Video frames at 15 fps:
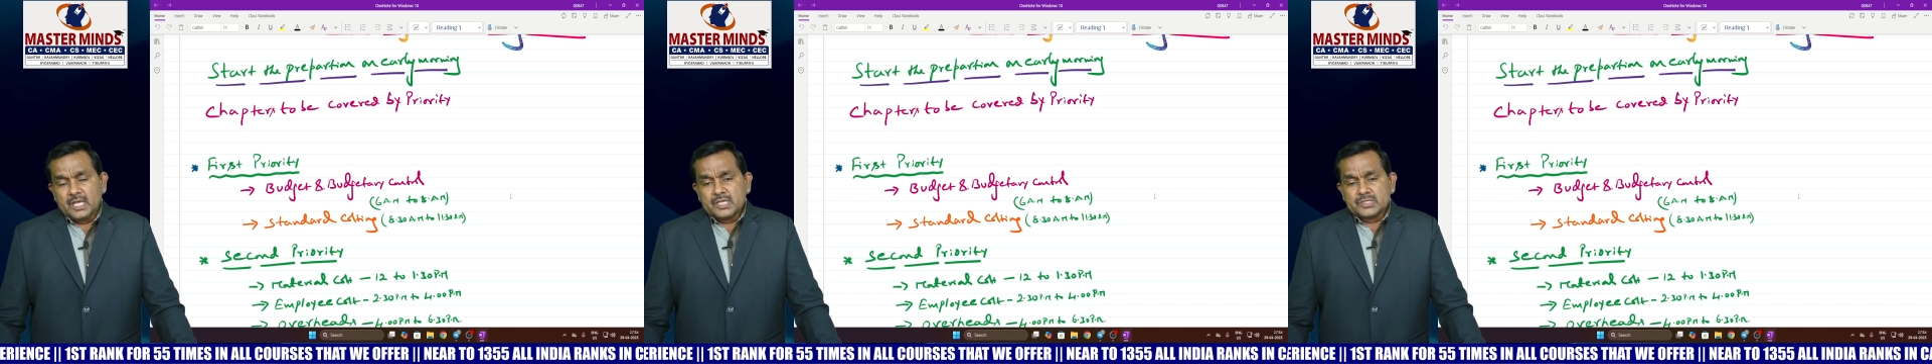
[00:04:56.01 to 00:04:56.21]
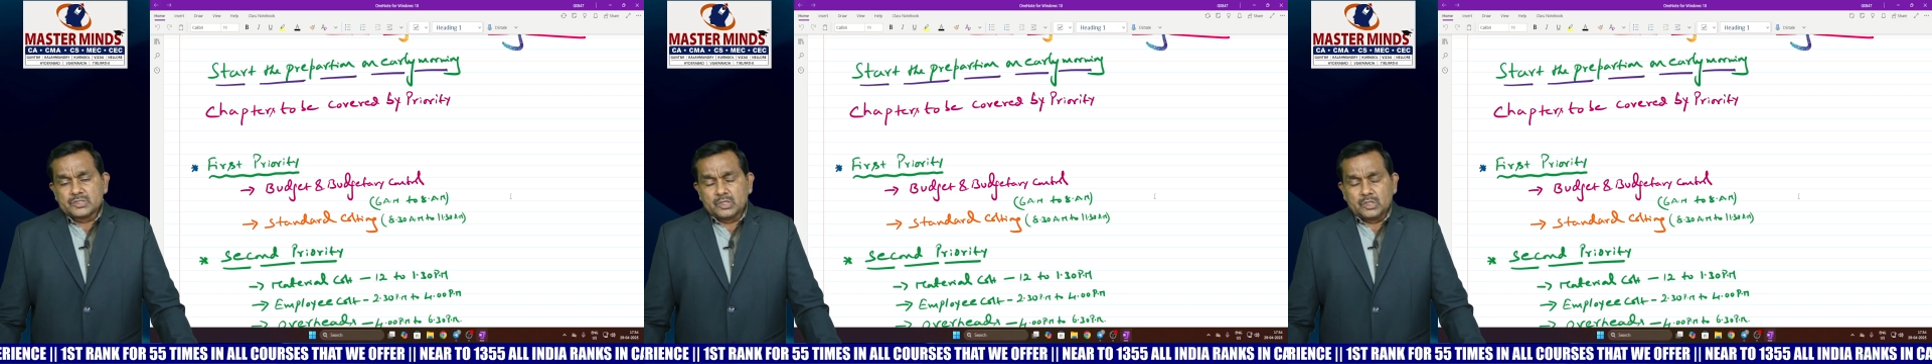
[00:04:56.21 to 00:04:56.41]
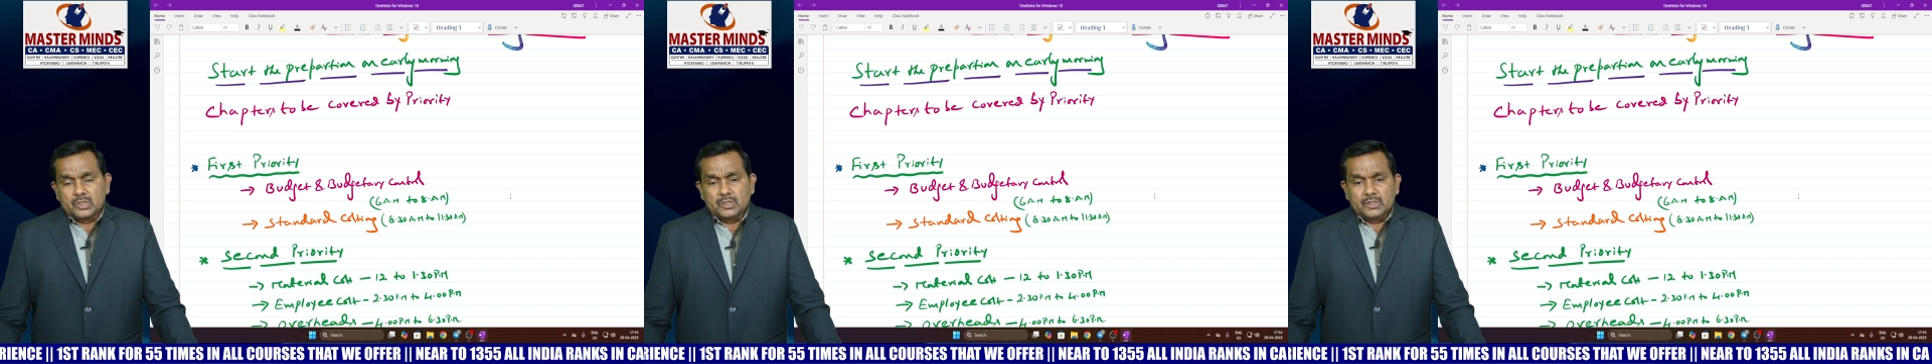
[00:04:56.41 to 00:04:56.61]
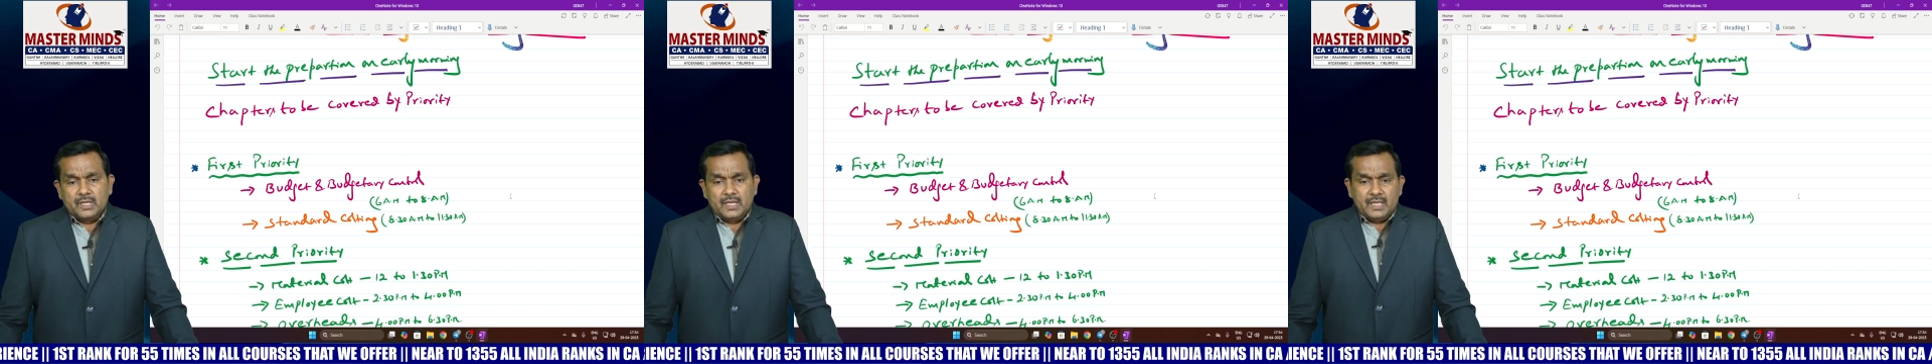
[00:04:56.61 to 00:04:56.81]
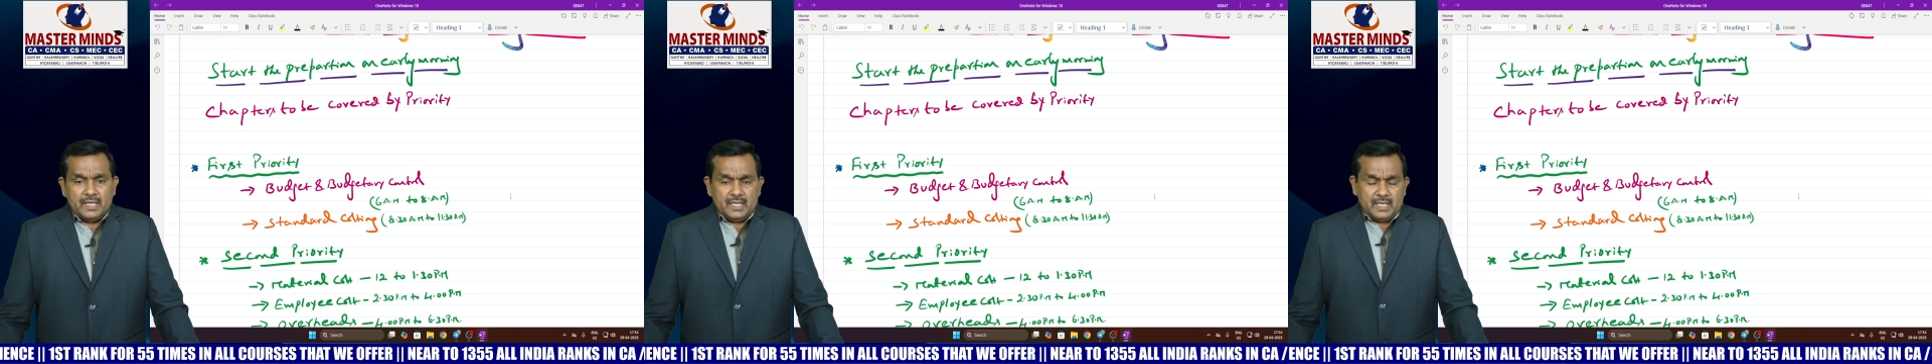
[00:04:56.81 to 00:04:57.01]
So,
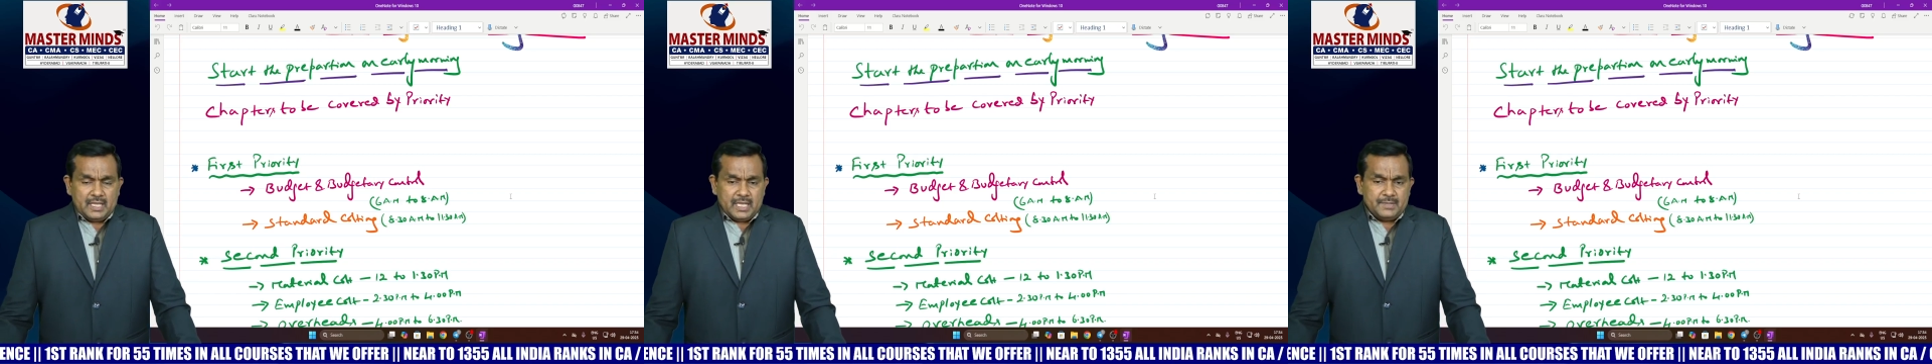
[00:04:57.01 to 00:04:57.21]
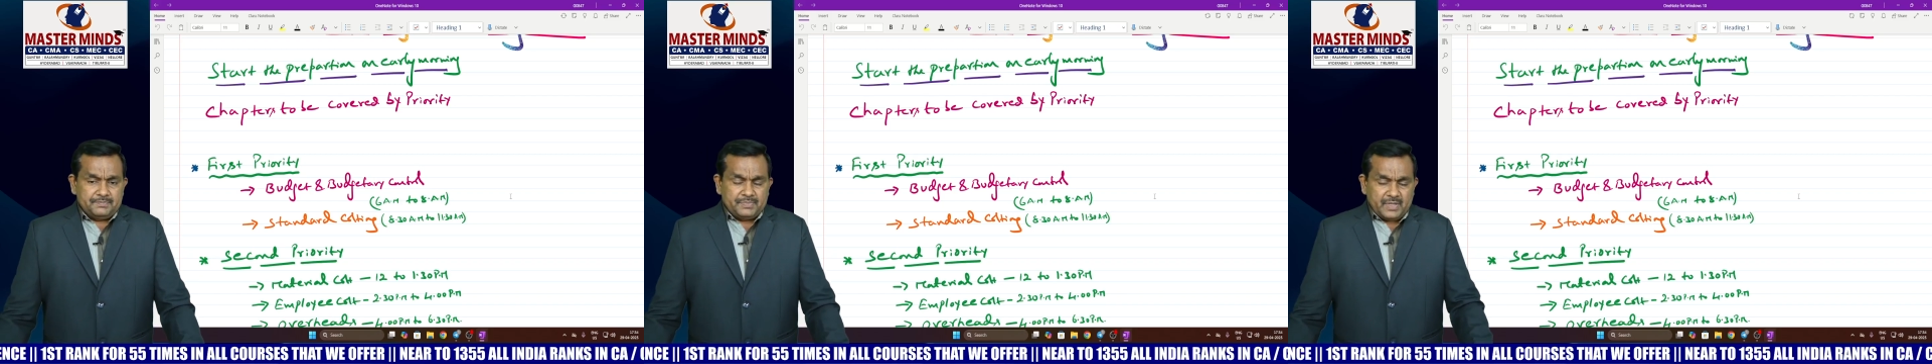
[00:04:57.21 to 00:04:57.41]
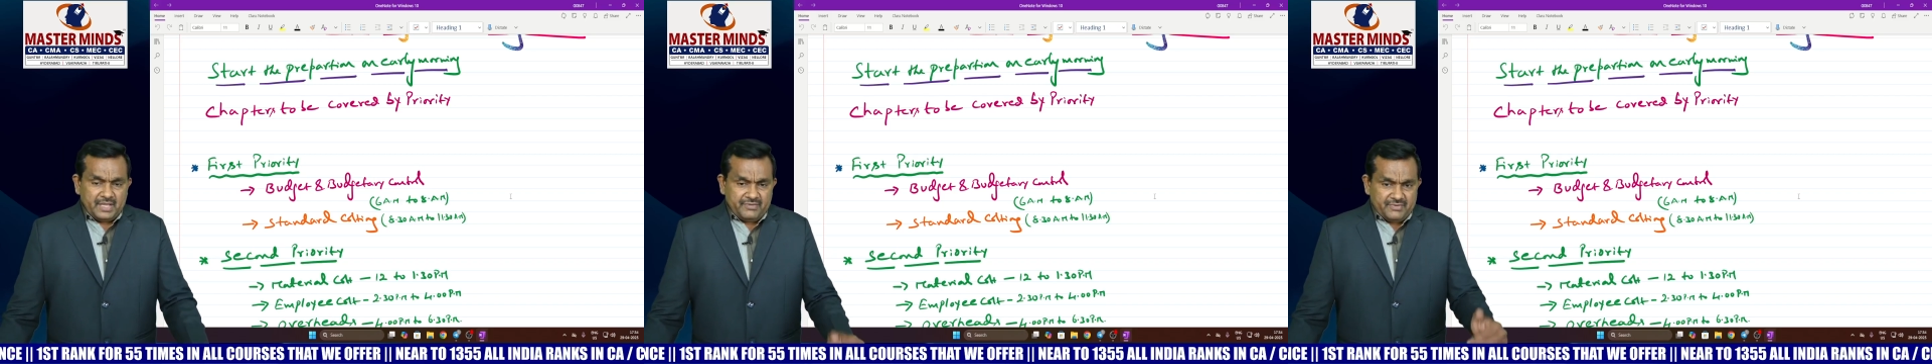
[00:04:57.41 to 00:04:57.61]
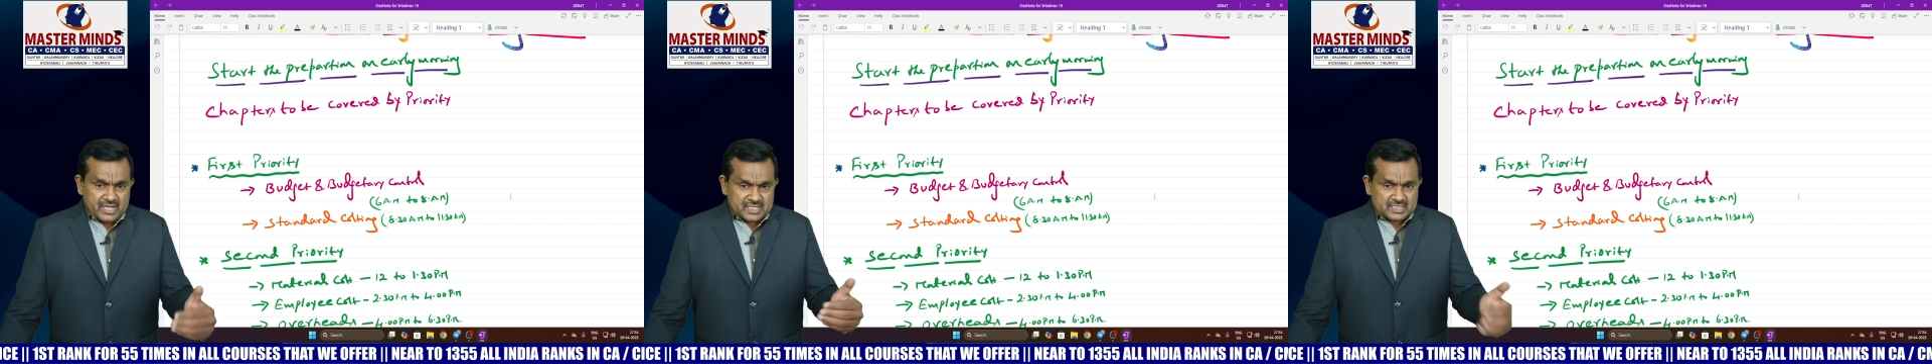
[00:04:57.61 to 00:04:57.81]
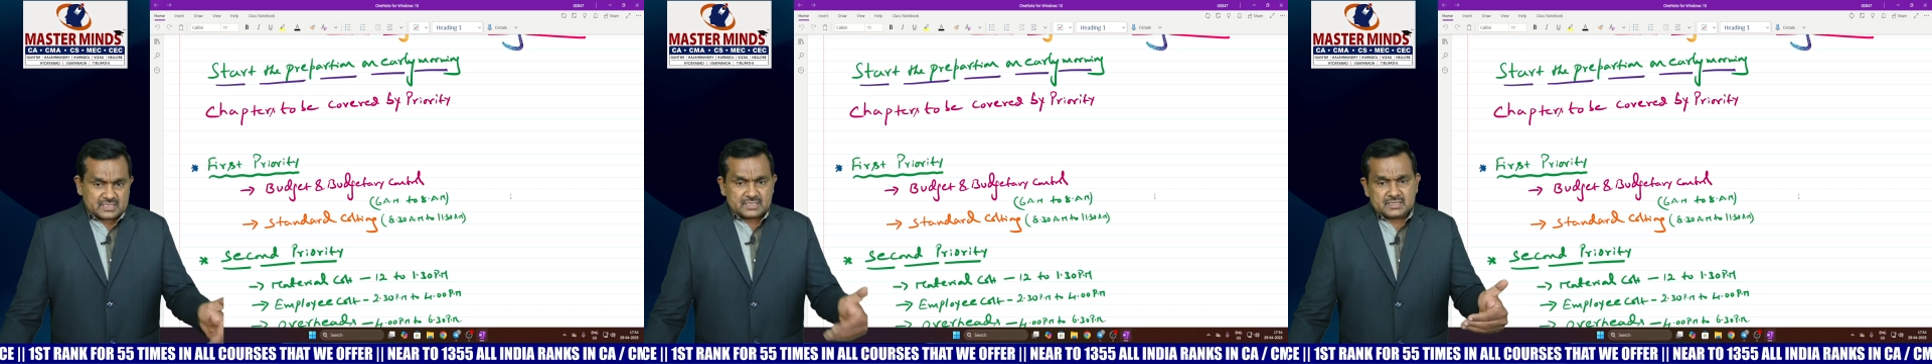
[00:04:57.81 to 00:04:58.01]
in
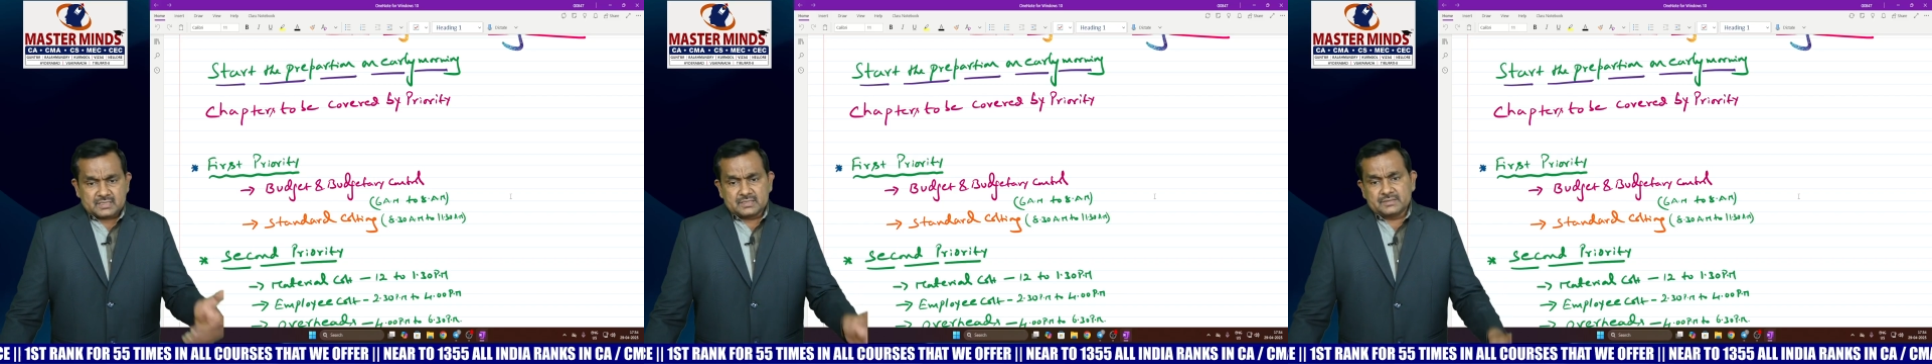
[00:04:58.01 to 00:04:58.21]
previous